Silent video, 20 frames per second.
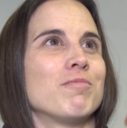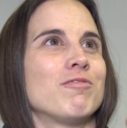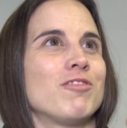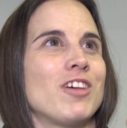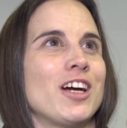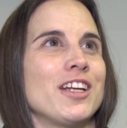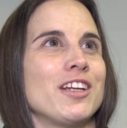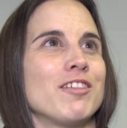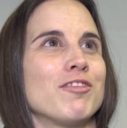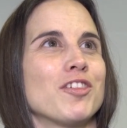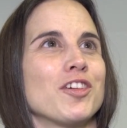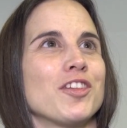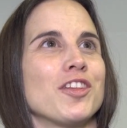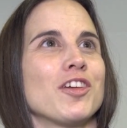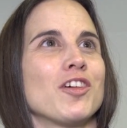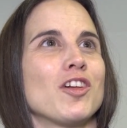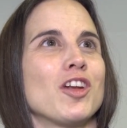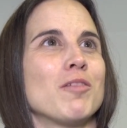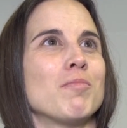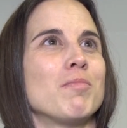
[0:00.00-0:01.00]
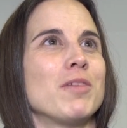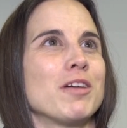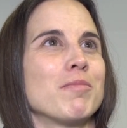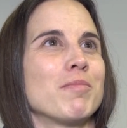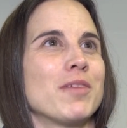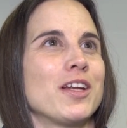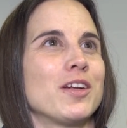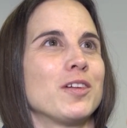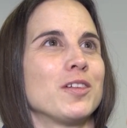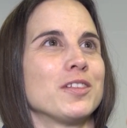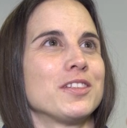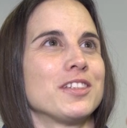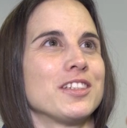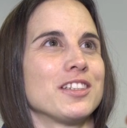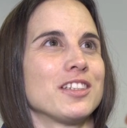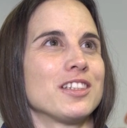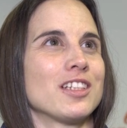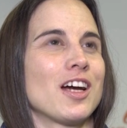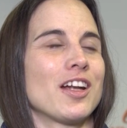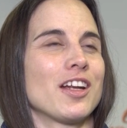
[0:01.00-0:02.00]
fighting for the Olympic medals
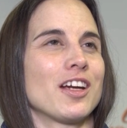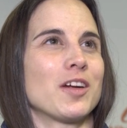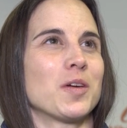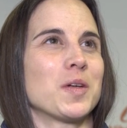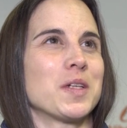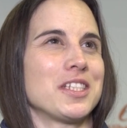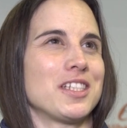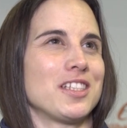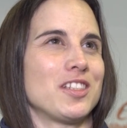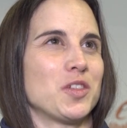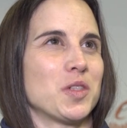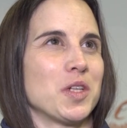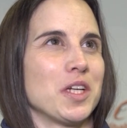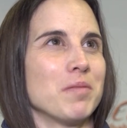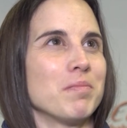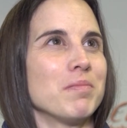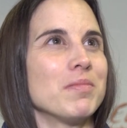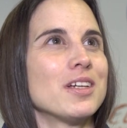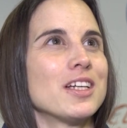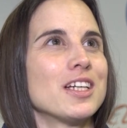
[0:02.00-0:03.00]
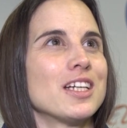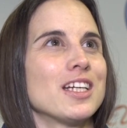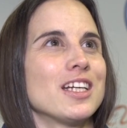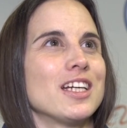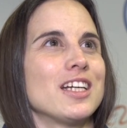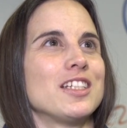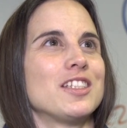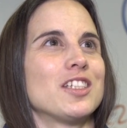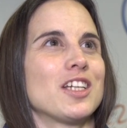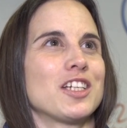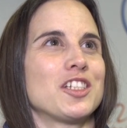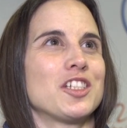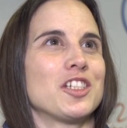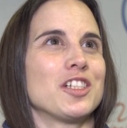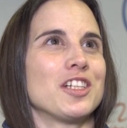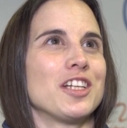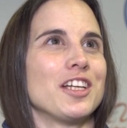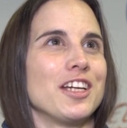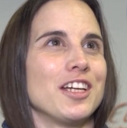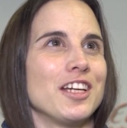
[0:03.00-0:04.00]
is not a crazy dream. It's
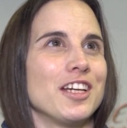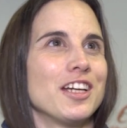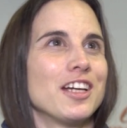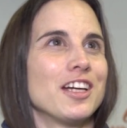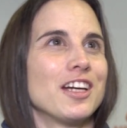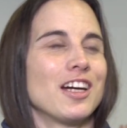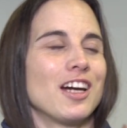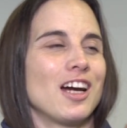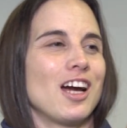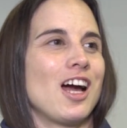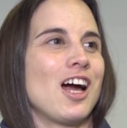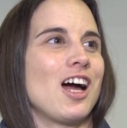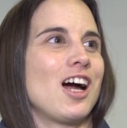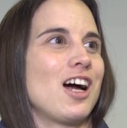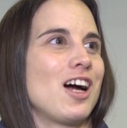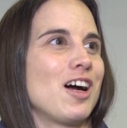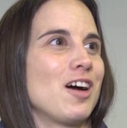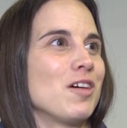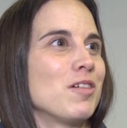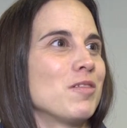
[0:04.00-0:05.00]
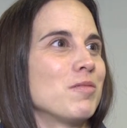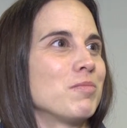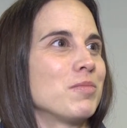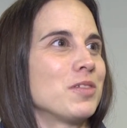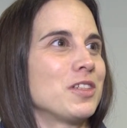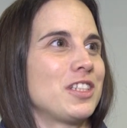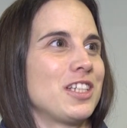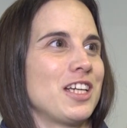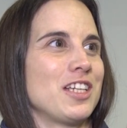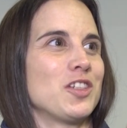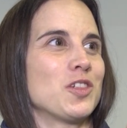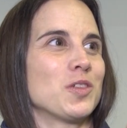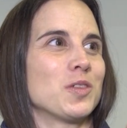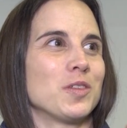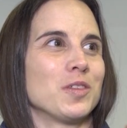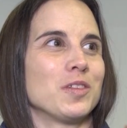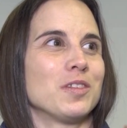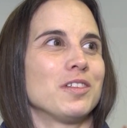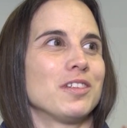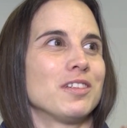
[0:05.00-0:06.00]
actually a
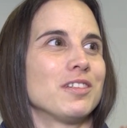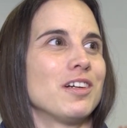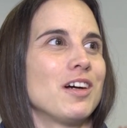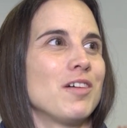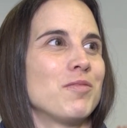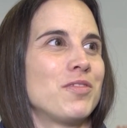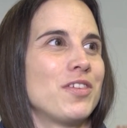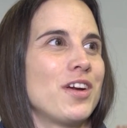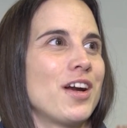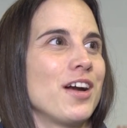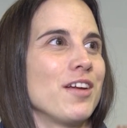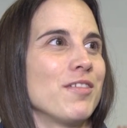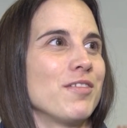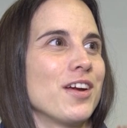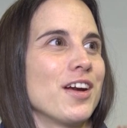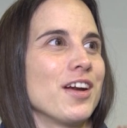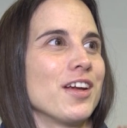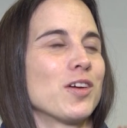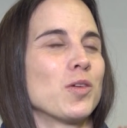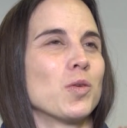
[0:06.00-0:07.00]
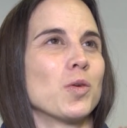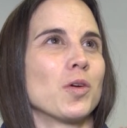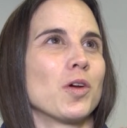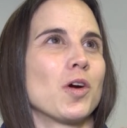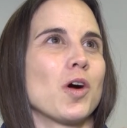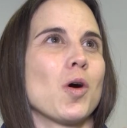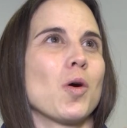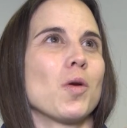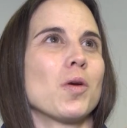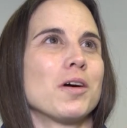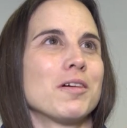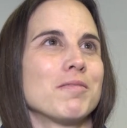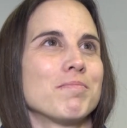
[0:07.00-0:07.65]
potential, very, very cool goal.